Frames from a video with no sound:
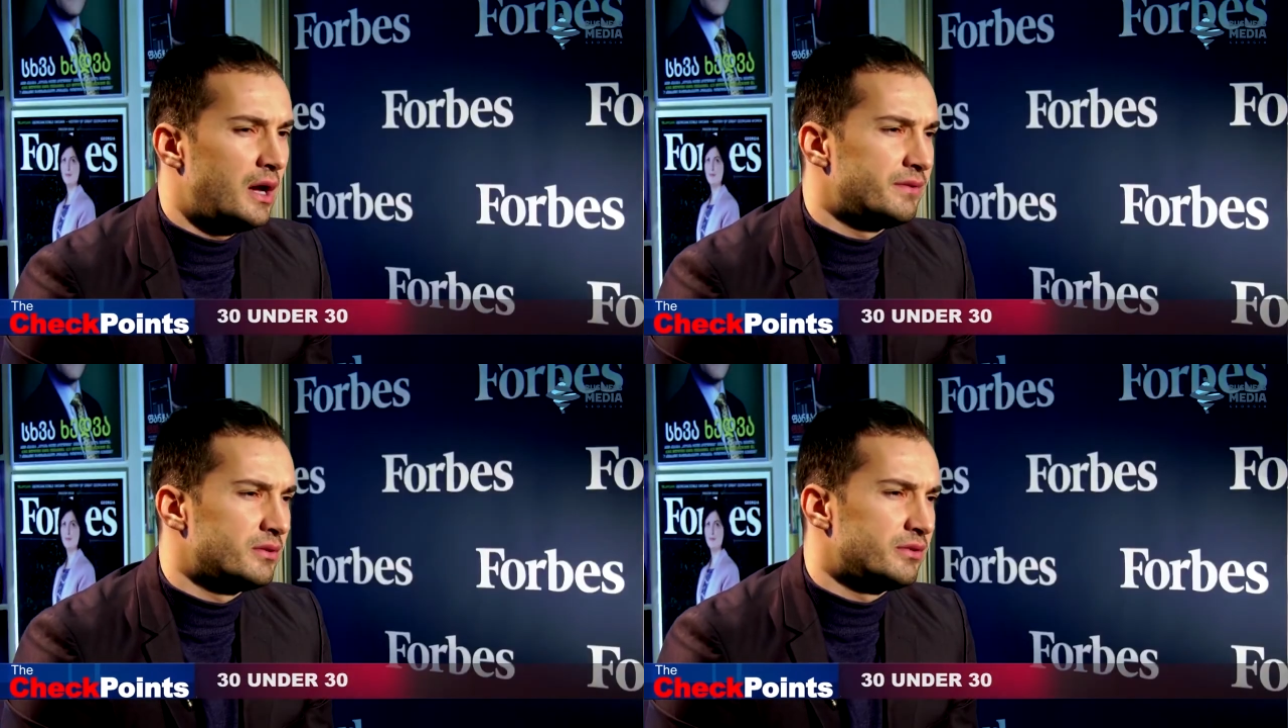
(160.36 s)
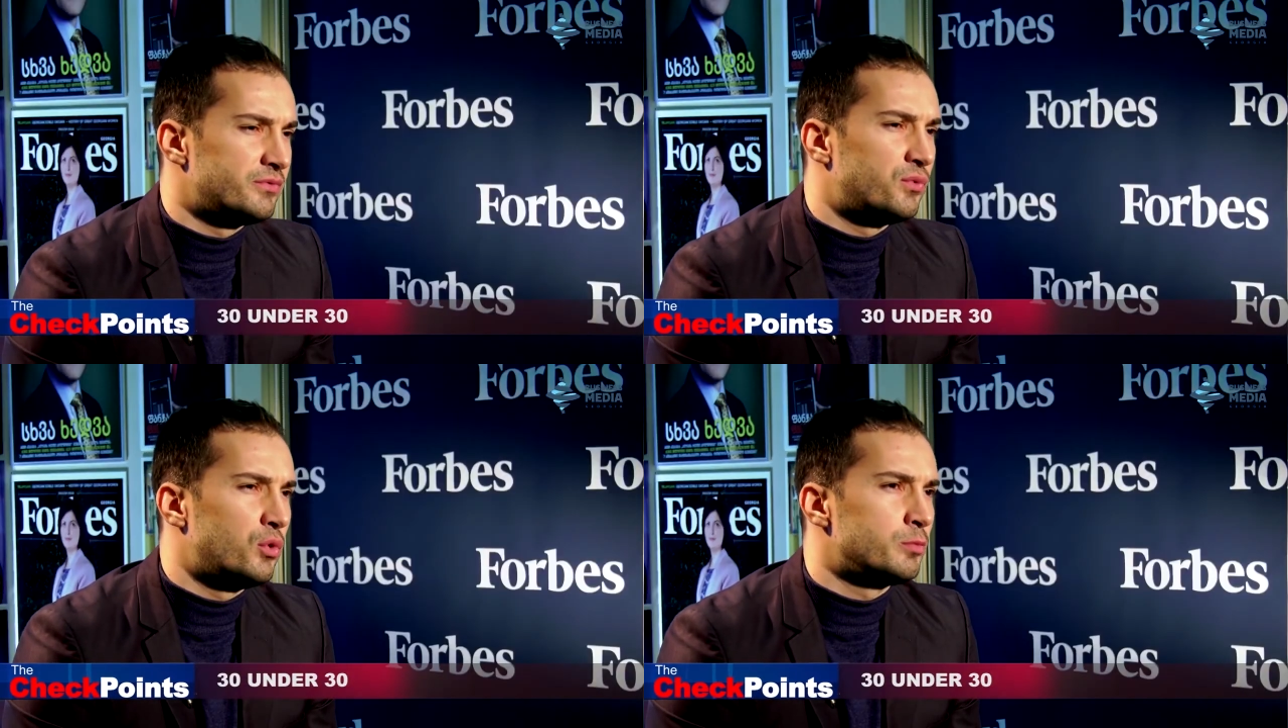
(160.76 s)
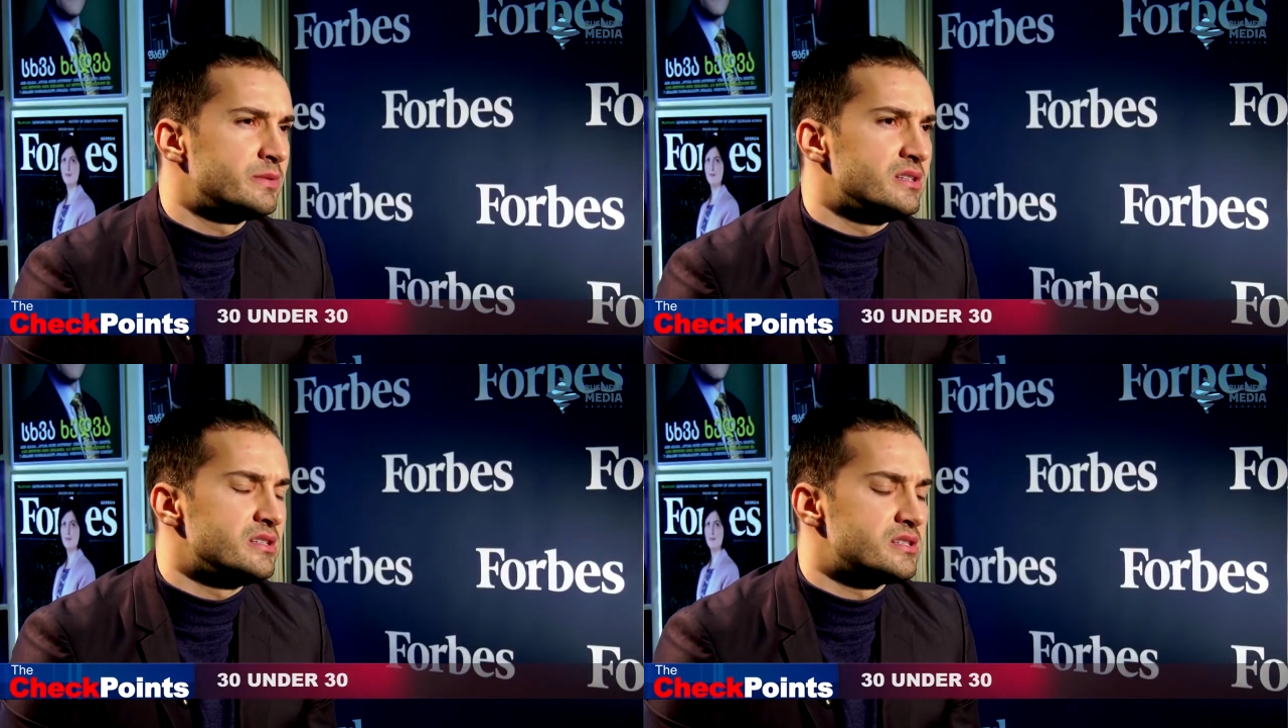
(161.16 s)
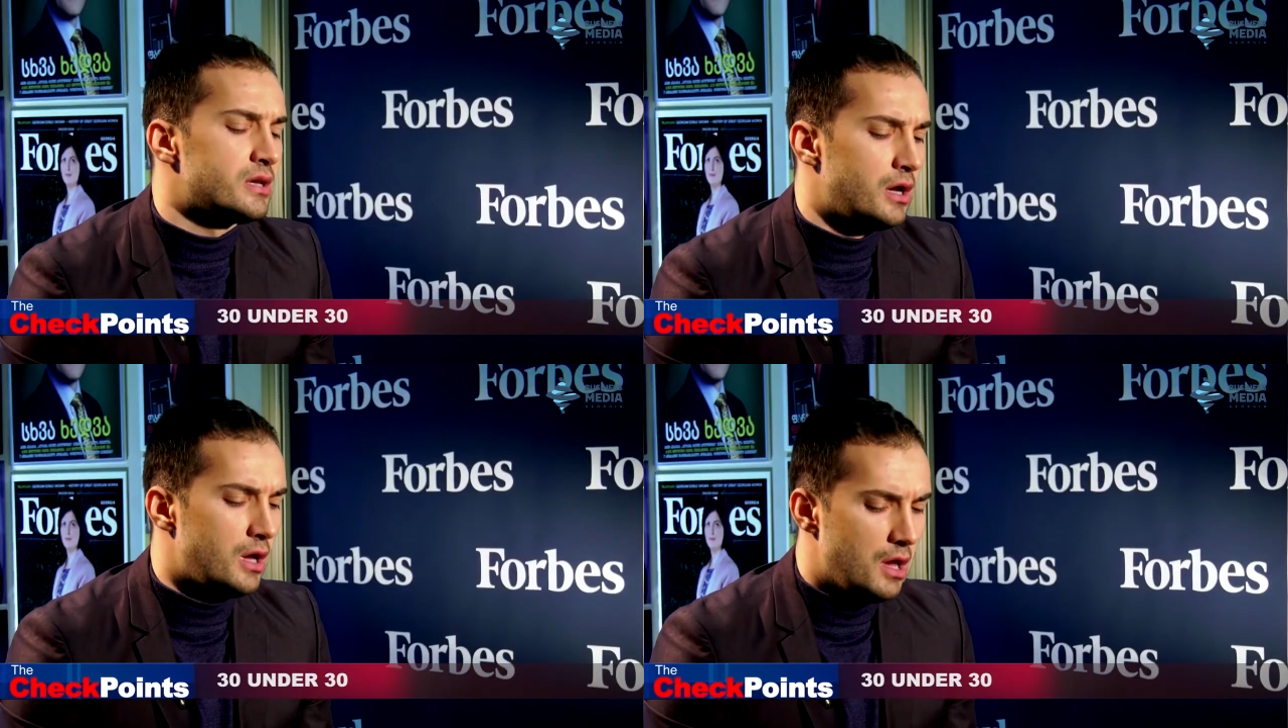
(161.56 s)
under the Forbes is,
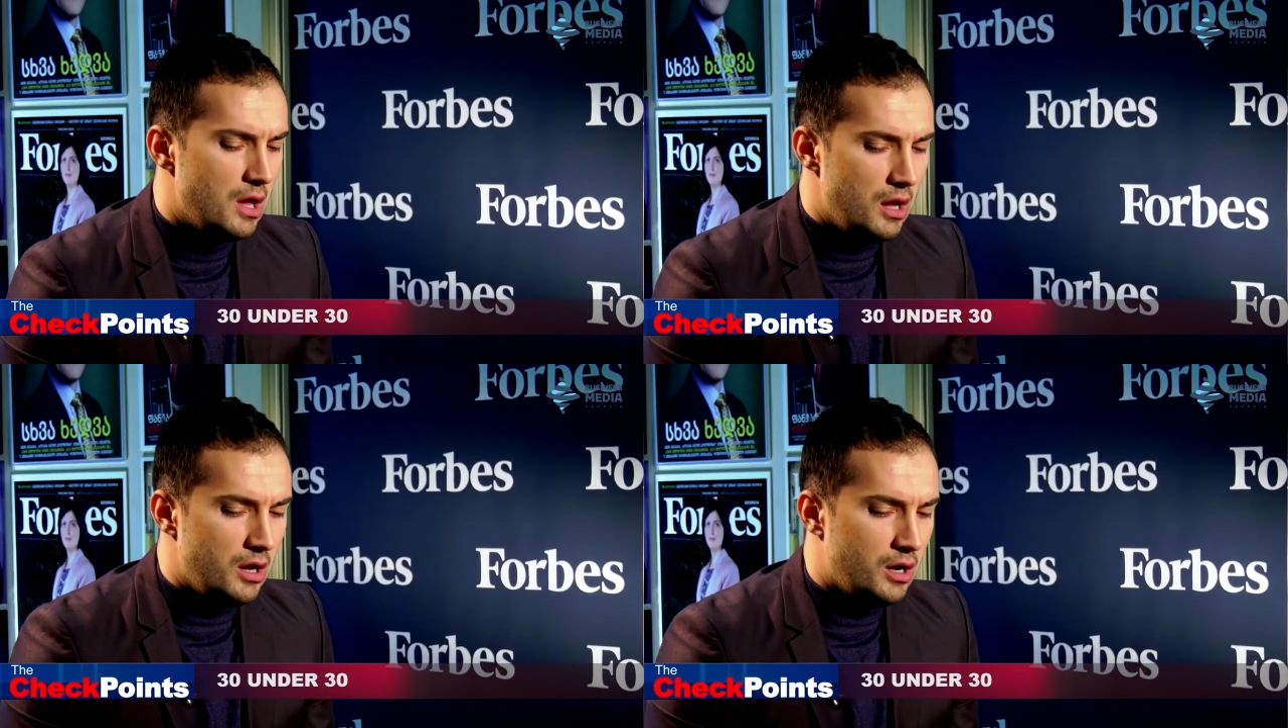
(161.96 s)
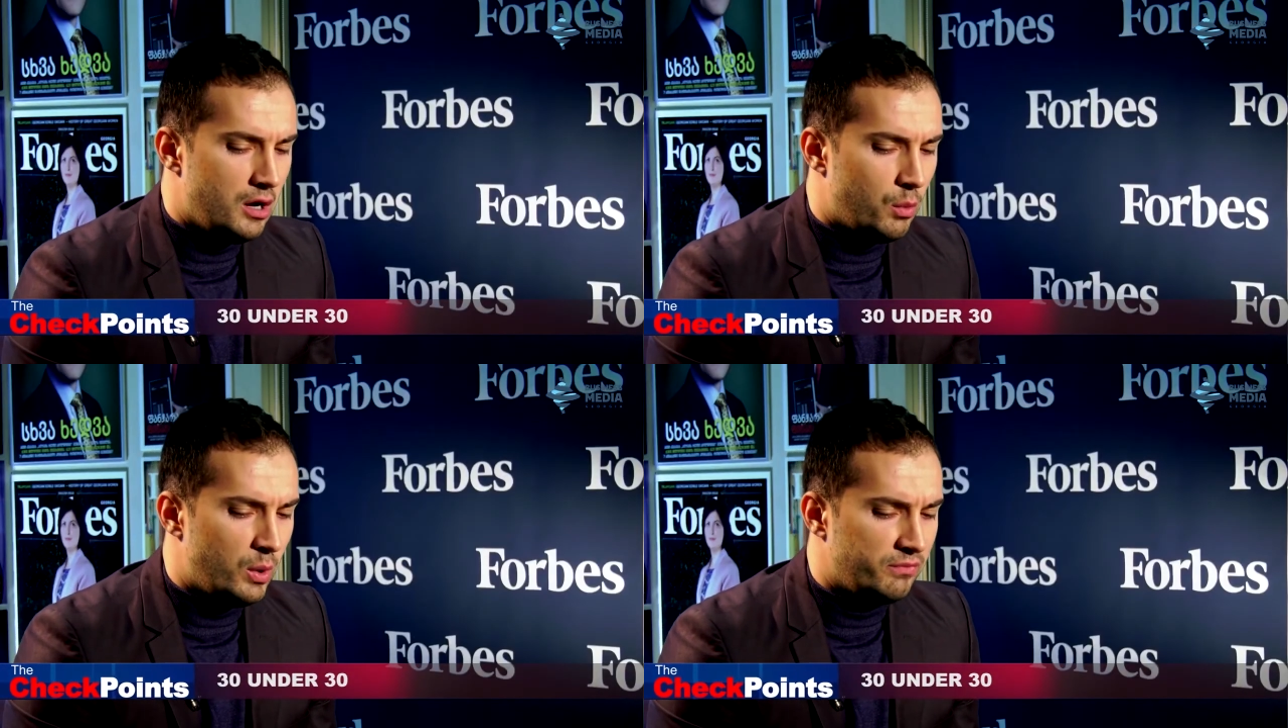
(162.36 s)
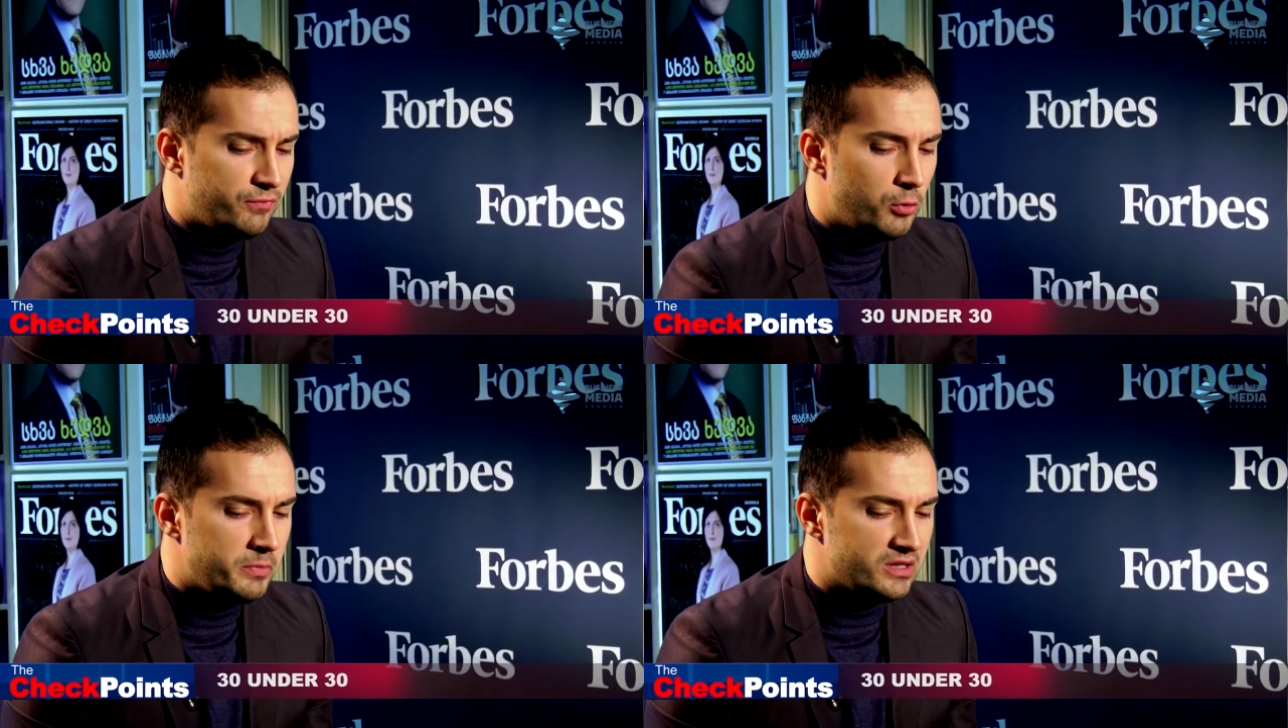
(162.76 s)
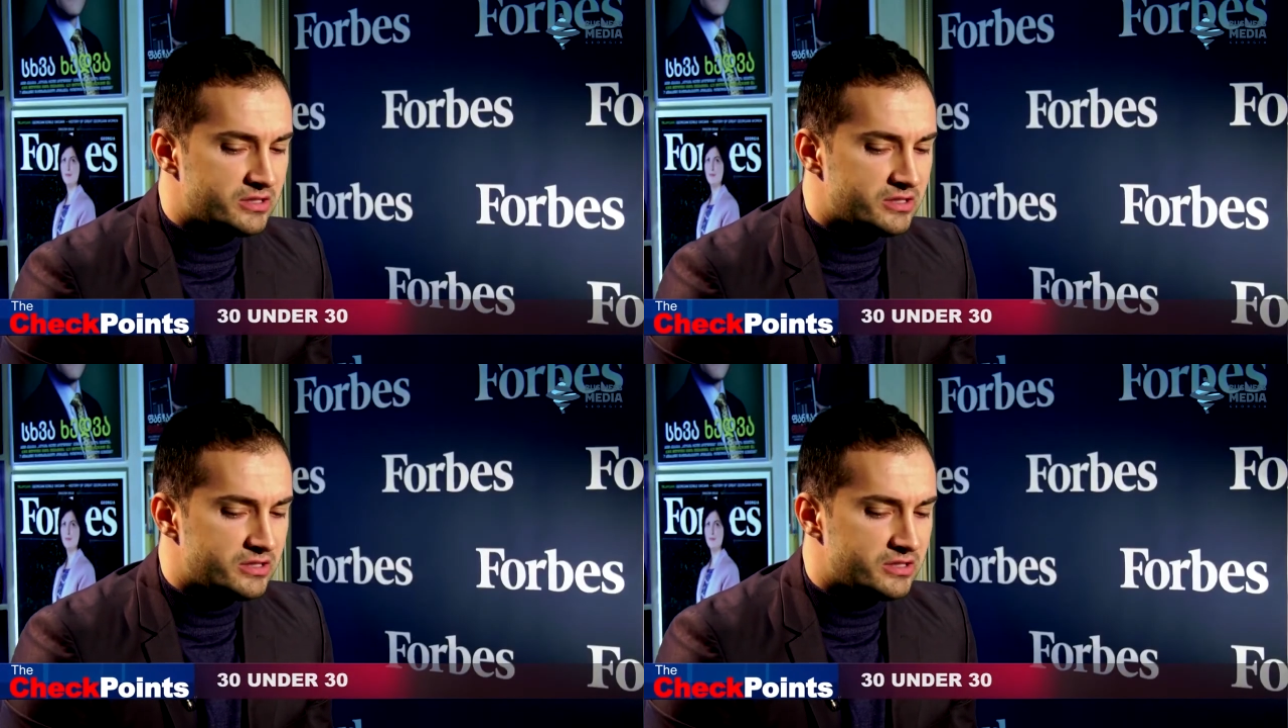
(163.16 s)
uh, well, for me